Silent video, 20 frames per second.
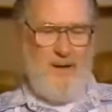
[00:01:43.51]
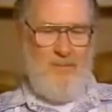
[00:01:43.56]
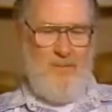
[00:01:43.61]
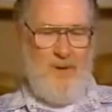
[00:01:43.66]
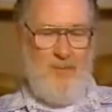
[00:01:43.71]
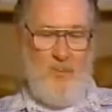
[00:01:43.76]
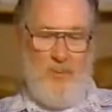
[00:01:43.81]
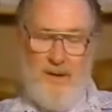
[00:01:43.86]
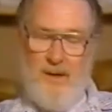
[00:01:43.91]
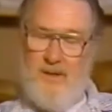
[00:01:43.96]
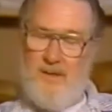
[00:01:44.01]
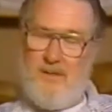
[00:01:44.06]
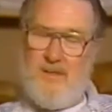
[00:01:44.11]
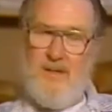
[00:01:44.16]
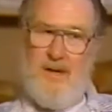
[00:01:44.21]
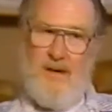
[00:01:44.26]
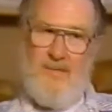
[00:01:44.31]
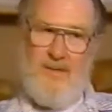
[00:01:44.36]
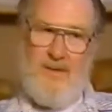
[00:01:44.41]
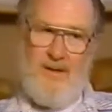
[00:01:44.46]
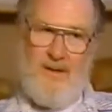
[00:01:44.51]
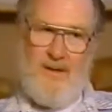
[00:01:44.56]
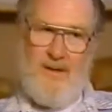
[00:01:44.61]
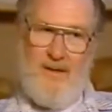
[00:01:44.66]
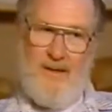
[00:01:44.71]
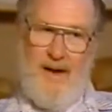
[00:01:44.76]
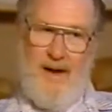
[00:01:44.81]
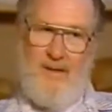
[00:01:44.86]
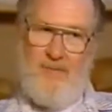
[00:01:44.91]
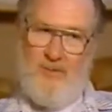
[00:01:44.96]
But we discovered,
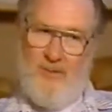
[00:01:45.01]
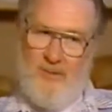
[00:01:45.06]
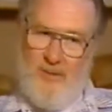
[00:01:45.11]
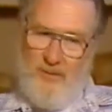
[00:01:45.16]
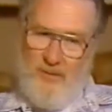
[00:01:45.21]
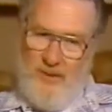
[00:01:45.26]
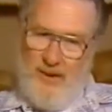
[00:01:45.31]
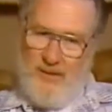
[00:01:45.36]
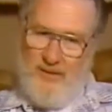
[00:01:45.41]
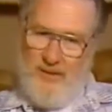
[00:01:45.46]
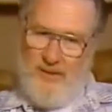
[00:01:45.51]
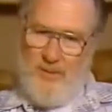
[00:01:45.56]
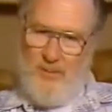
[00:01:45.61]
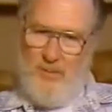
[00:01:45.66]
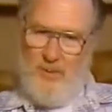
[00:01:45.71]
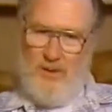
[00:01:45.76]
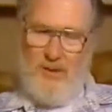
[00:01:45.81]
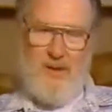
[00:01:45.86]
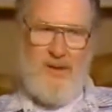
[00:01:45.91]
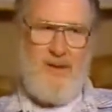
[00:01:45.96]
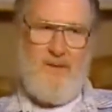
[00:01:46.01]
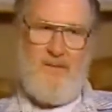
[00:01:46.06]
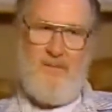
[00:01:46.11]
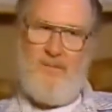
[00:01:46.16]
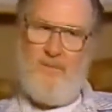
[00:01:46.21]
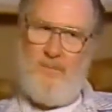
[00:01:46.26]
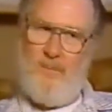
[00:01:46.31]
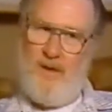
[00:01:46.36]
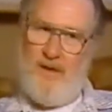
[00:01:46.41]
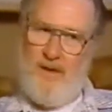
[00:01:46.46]
after we read this book and
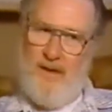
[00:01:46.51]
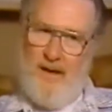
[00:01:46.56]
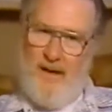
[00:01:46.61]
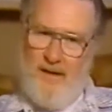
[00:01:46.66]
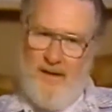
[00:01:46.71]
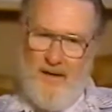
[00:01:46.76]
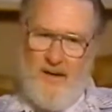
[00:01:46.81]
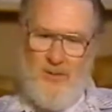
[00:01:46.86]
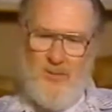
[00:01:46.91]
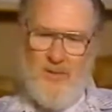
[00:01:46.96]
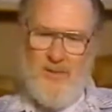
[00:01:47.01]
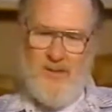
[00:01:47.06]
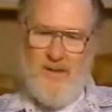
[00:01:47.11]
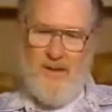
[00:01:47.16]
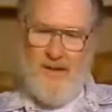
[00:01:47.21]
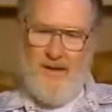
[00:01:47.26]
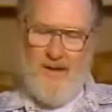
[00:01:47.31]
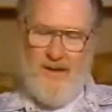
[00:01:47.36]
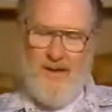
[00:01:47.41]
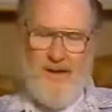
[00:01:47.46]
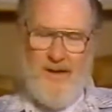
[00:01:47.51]
got an interest in it,